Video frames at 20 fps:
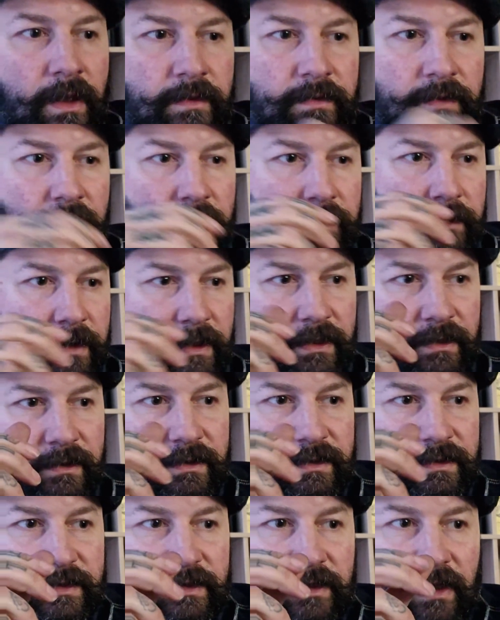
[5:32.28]
And then I'm getting
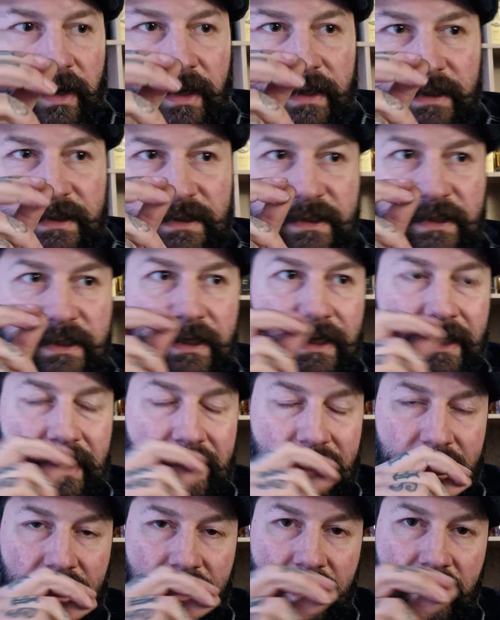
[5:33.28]
this nice
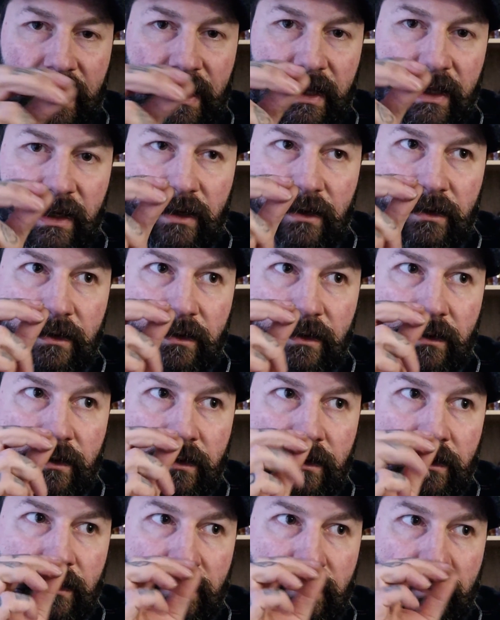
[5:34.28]
clean
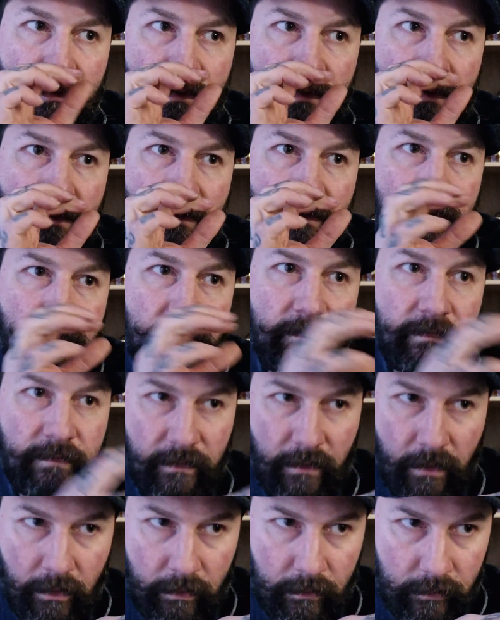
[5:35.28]

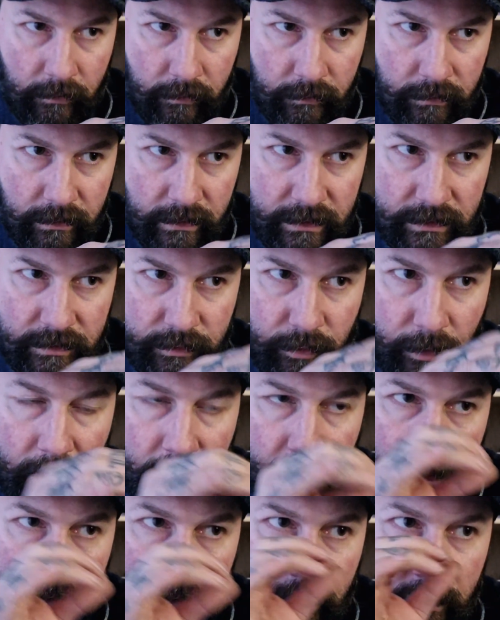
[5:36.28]
floral as
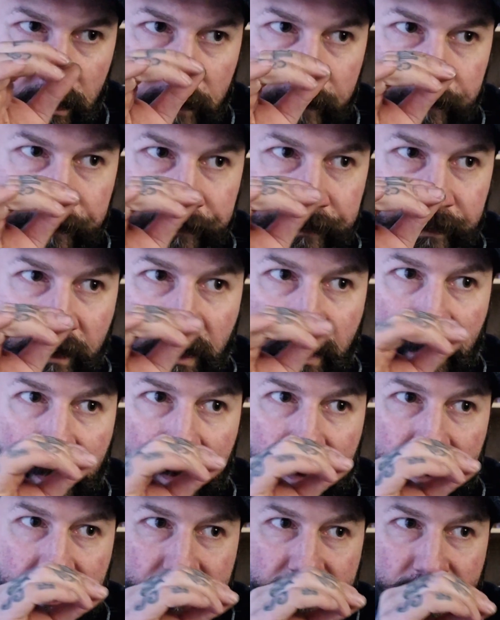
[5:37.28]
well.
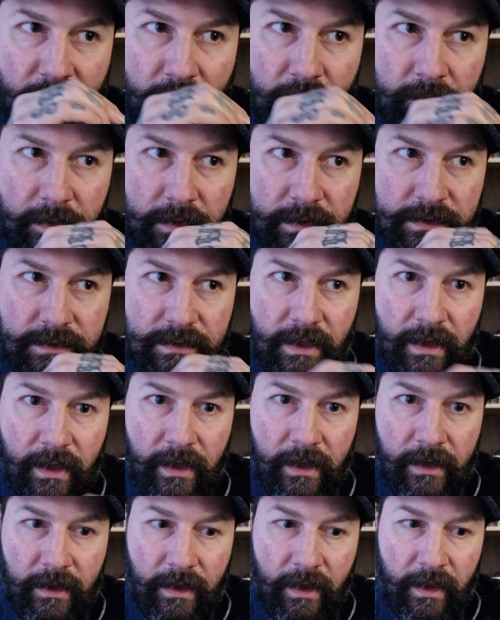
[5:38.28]
It's almost
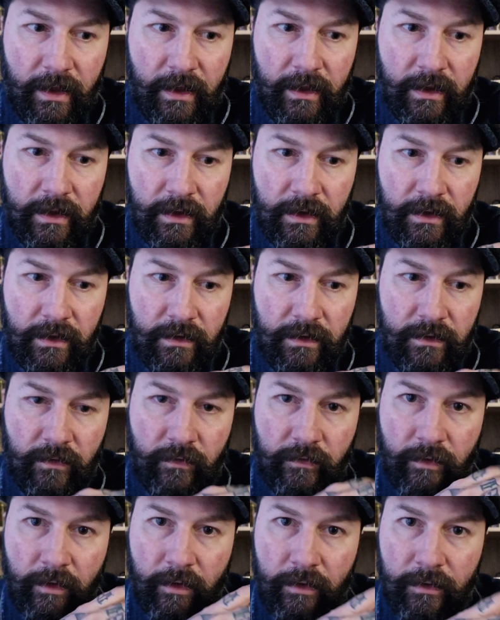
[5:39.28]
like a
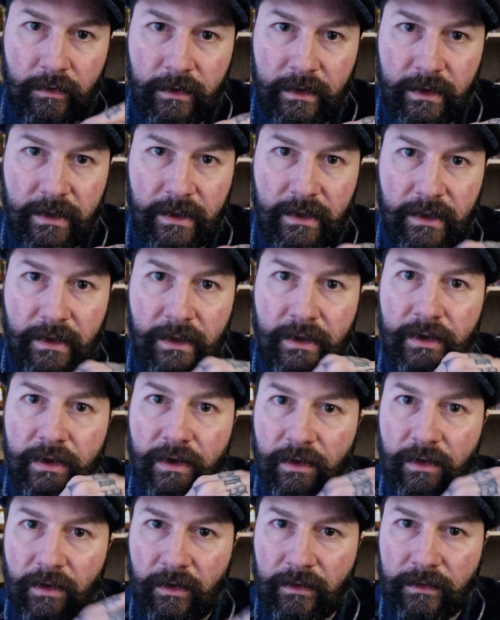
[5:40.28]
neroli
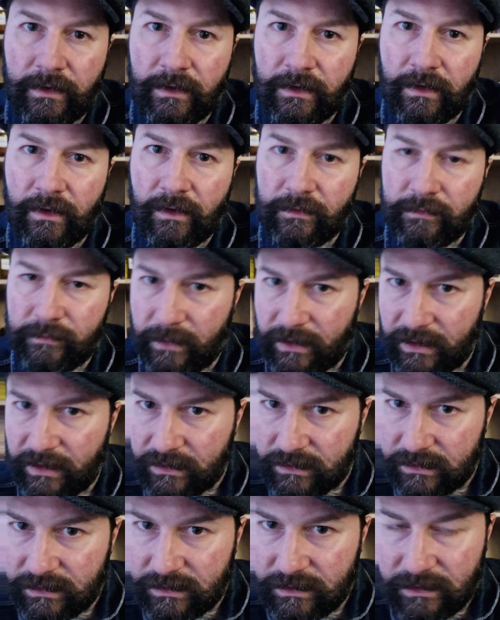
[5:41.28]
ylang ylang
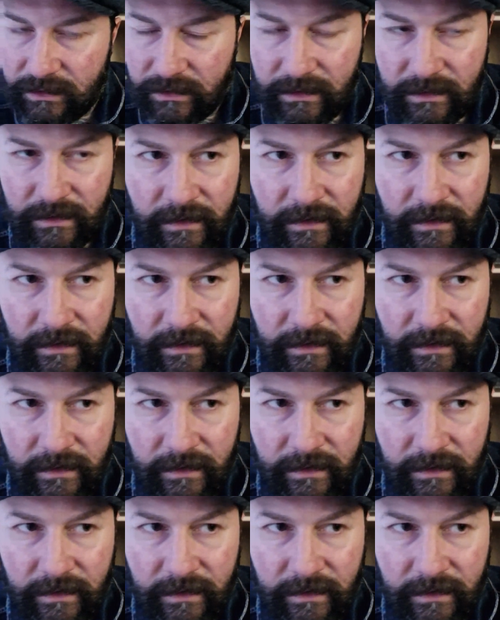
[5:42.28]
mix,